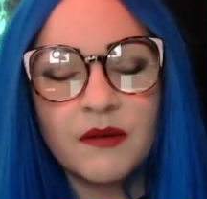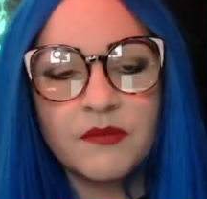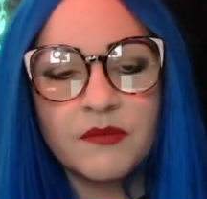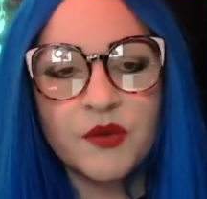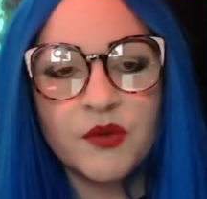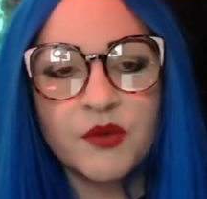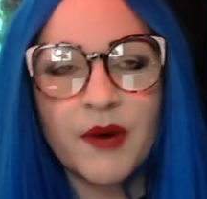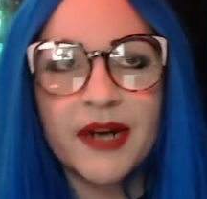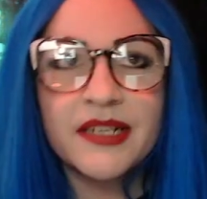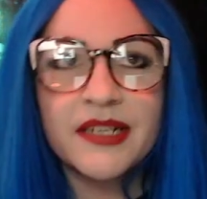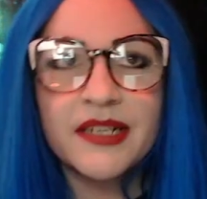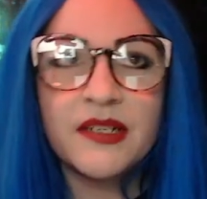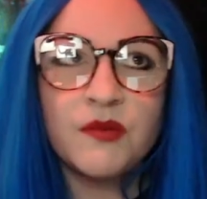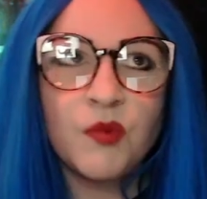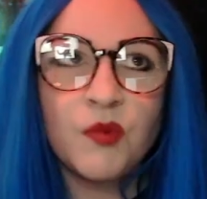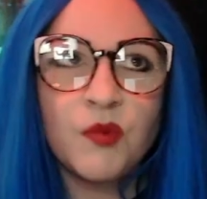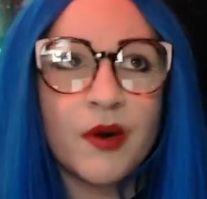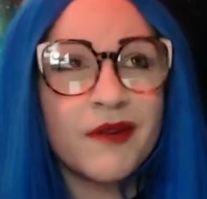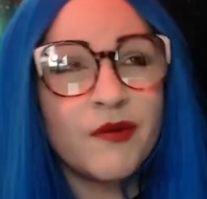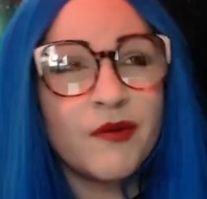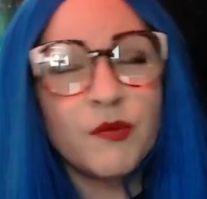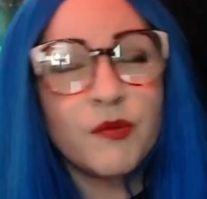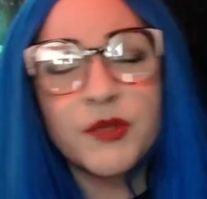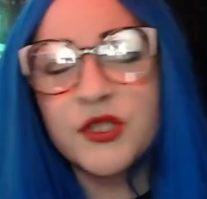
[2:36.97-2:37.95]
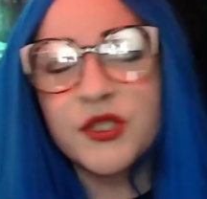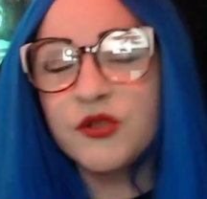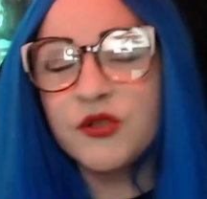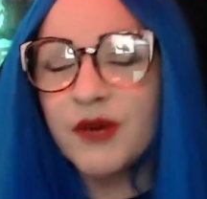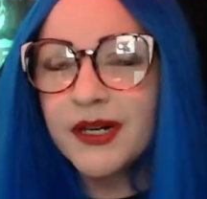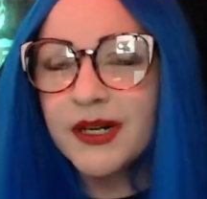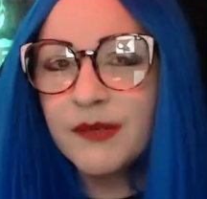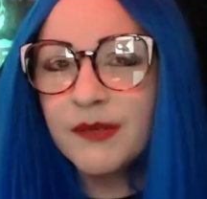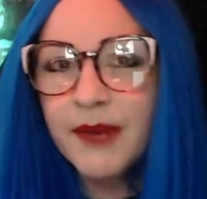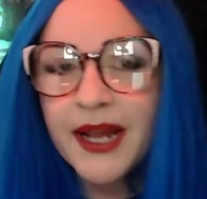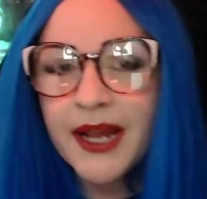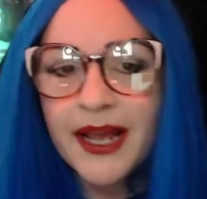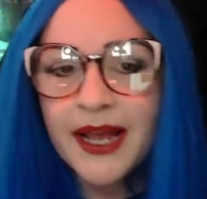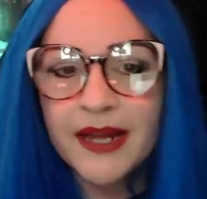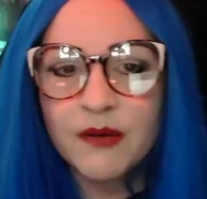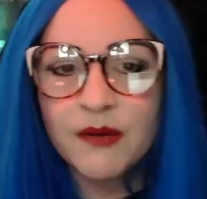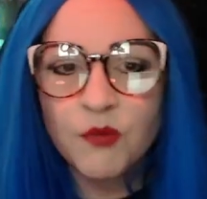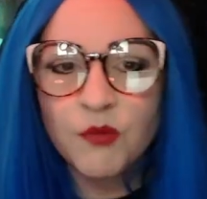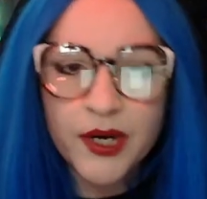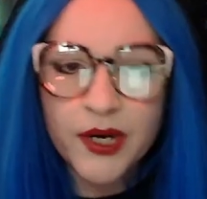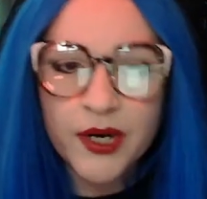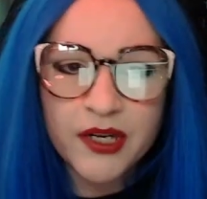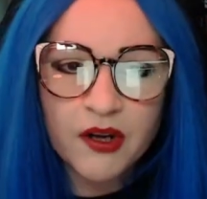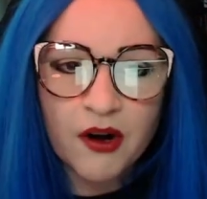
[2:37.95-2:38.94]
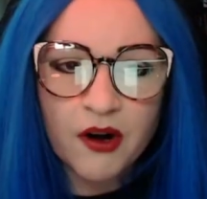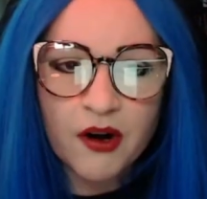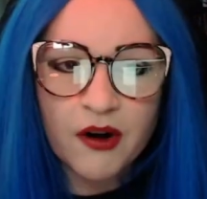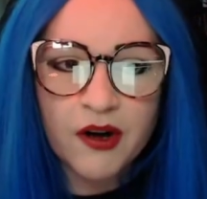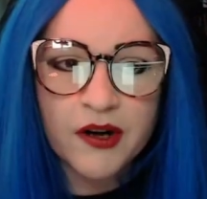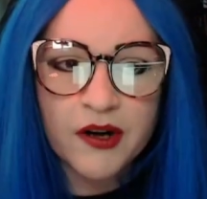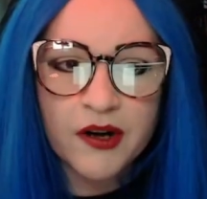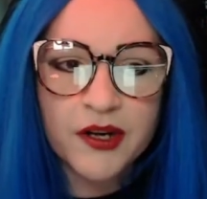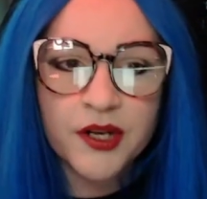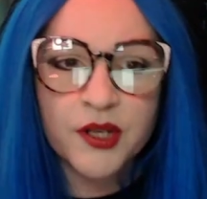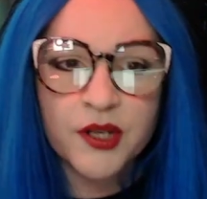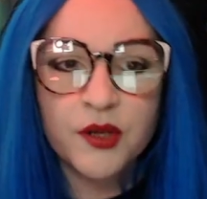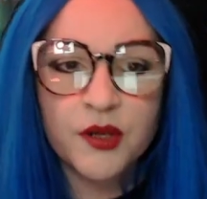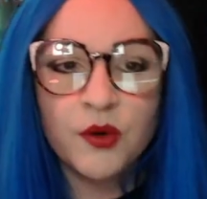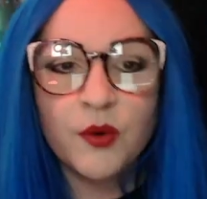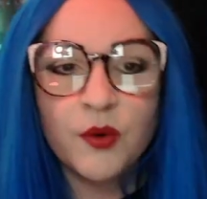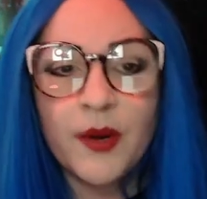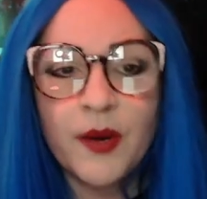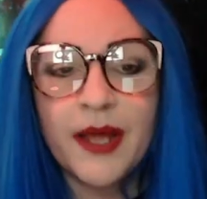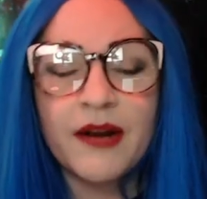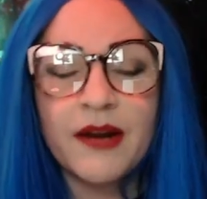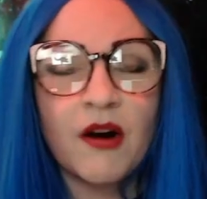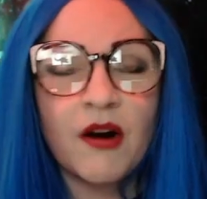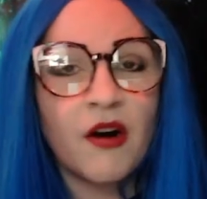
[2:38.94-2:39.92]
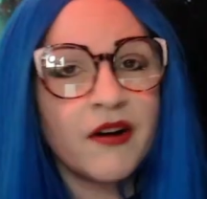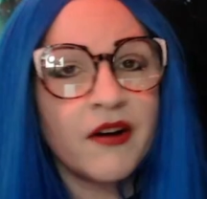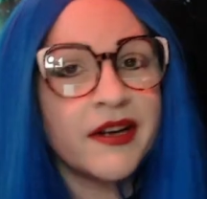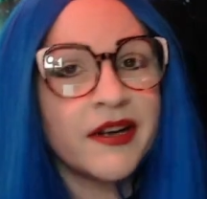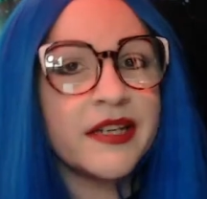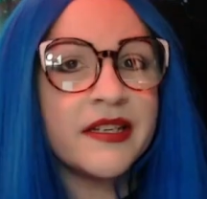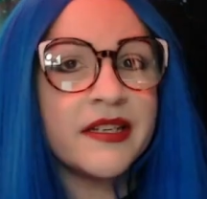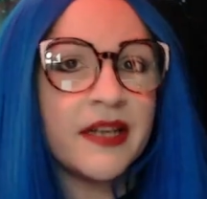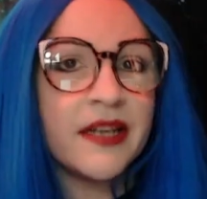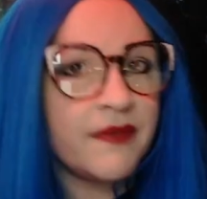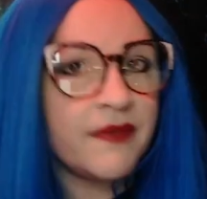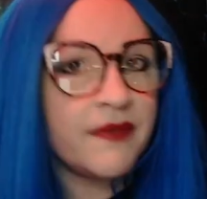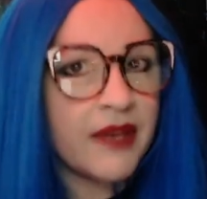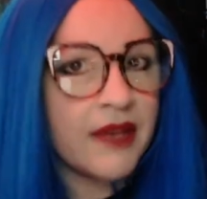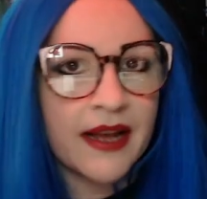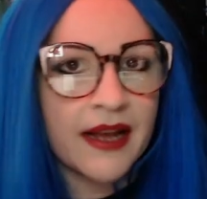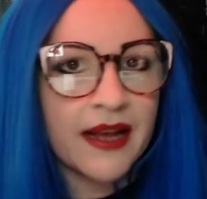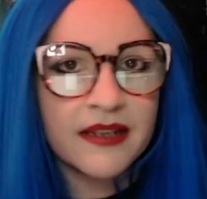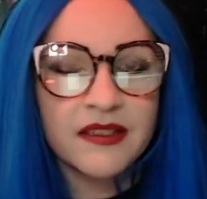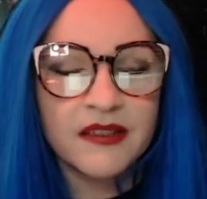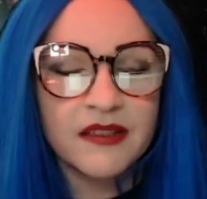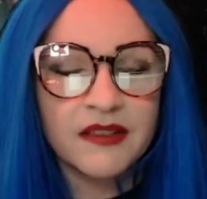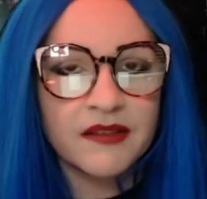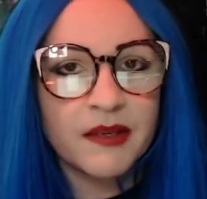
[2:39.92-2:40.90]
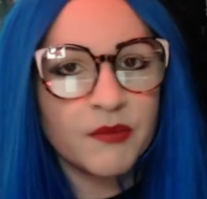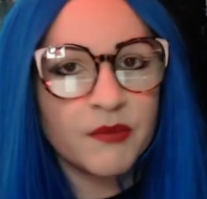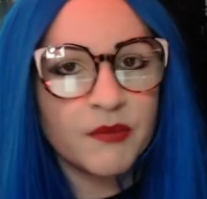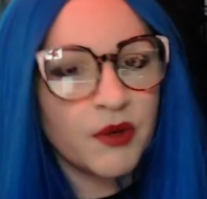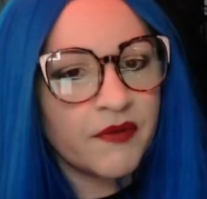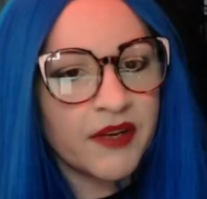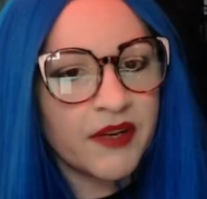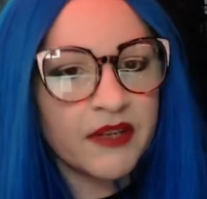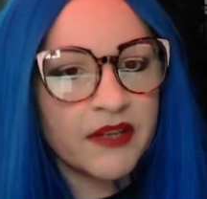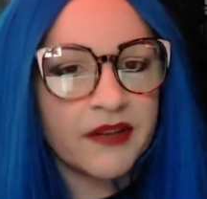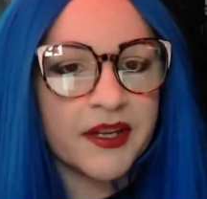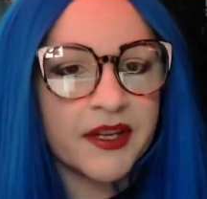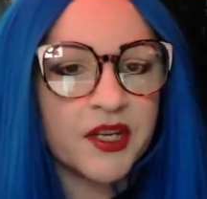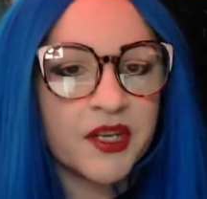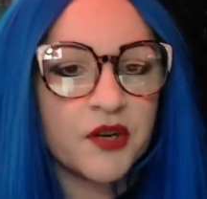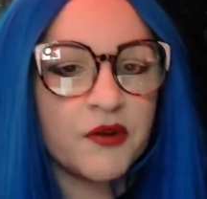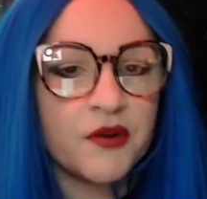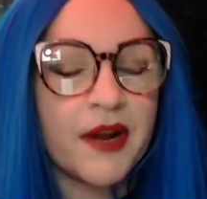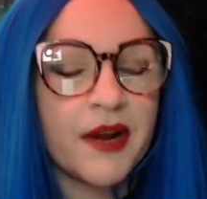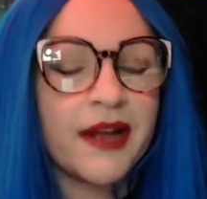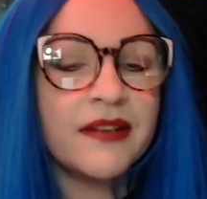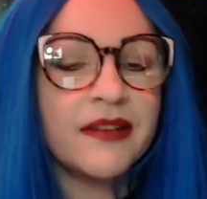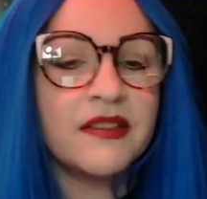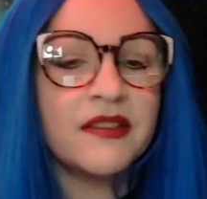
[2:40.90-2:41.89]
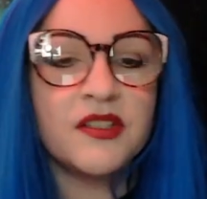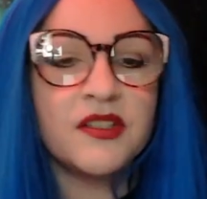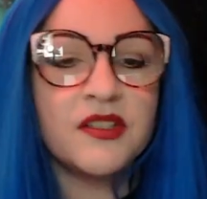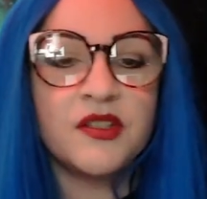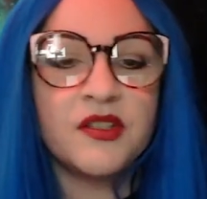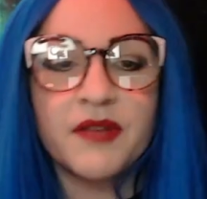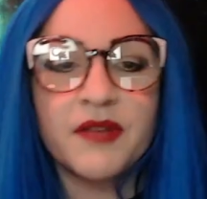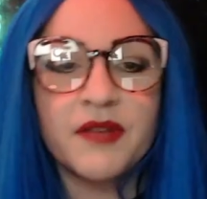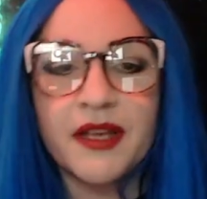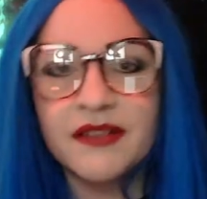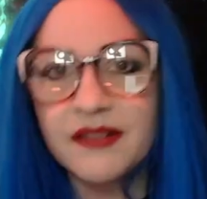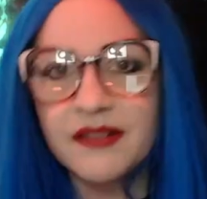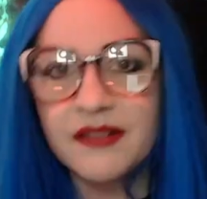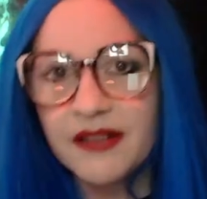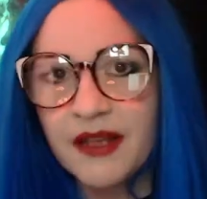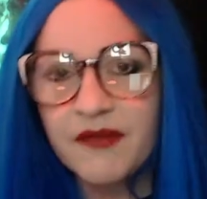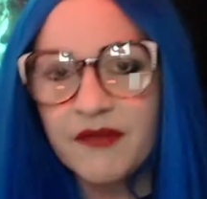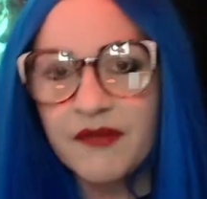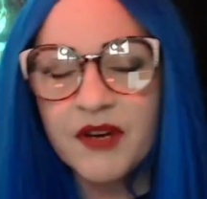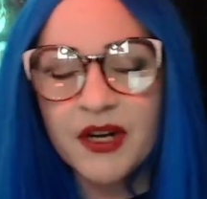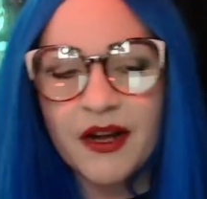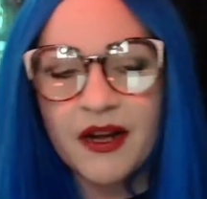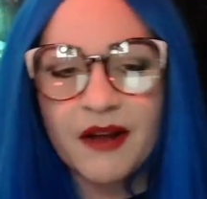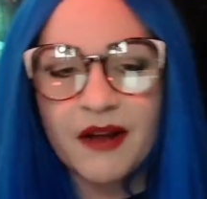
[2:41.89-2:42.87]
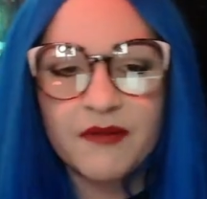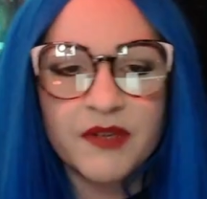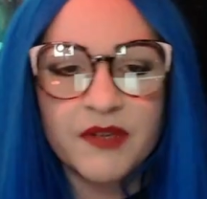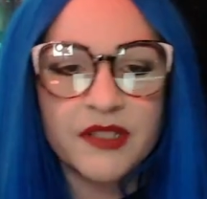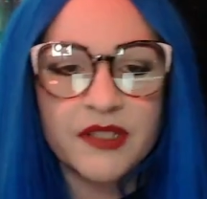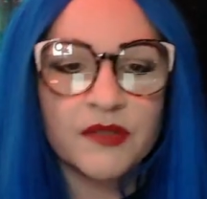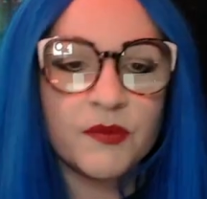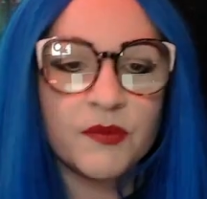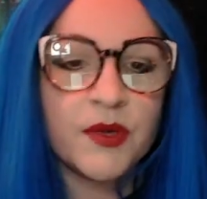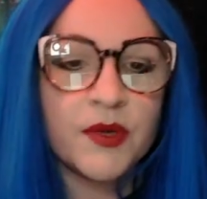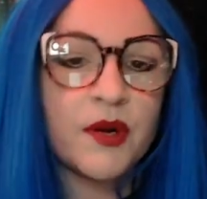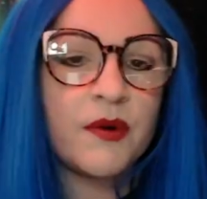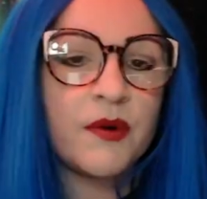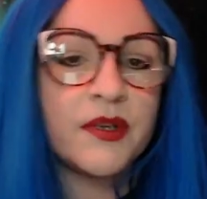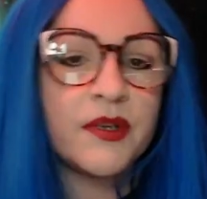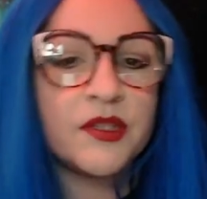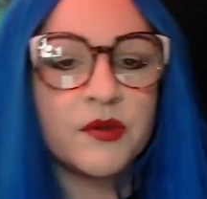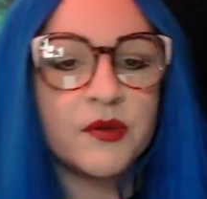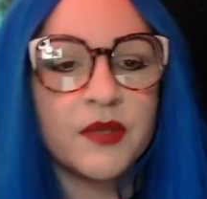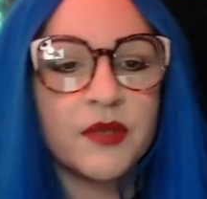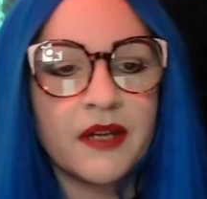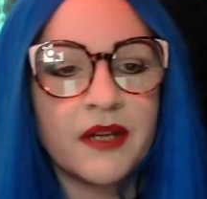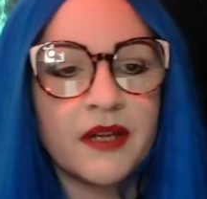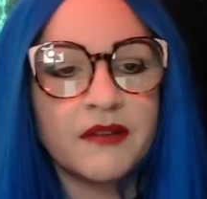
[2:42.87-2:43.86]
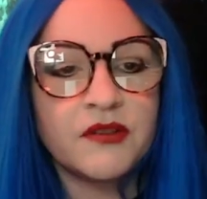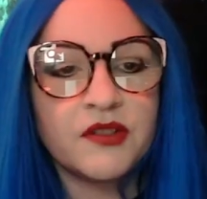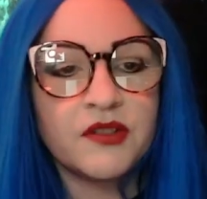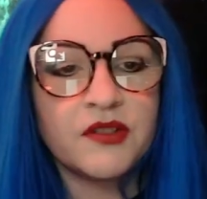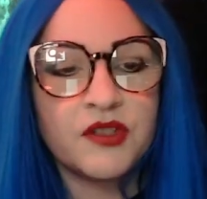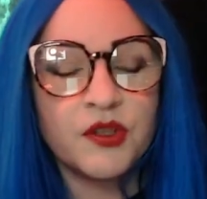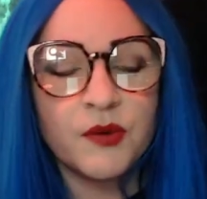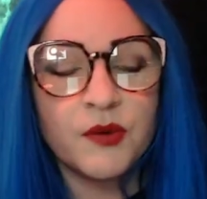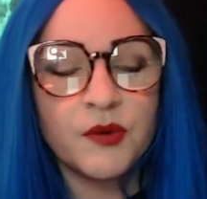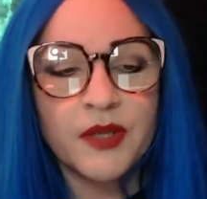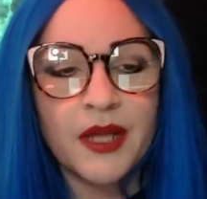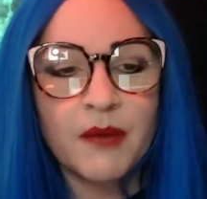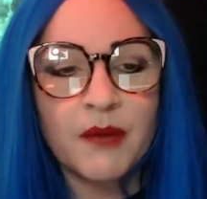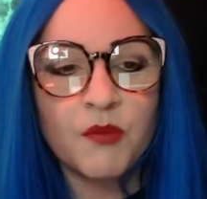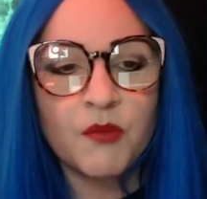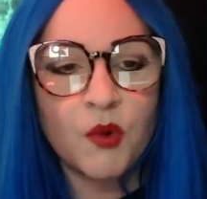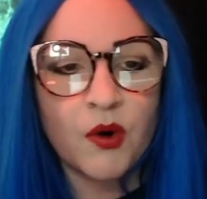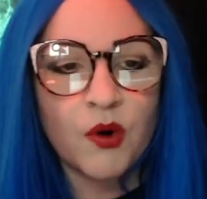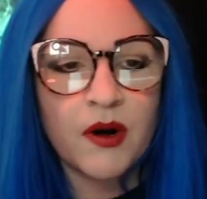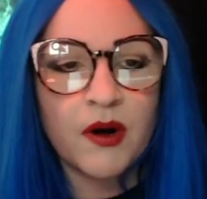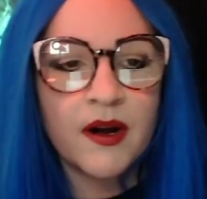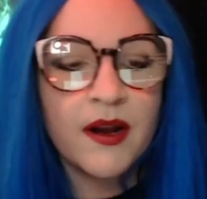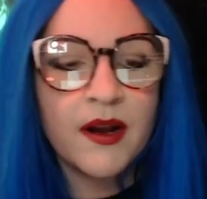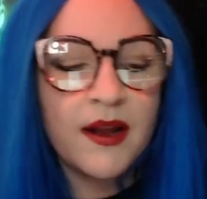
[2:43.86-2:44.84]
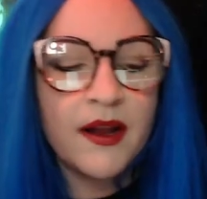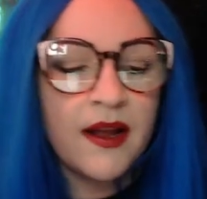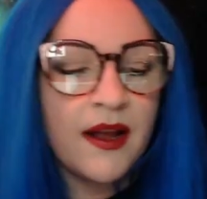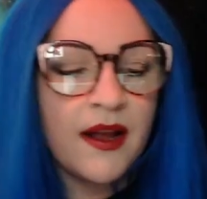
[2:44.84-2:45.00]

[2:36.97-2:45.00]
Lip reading: directed, one of them was directed by Adam Wingard, who had already done the excellent movie Like You're Next in 2011 and obviously would go on to do a lot more.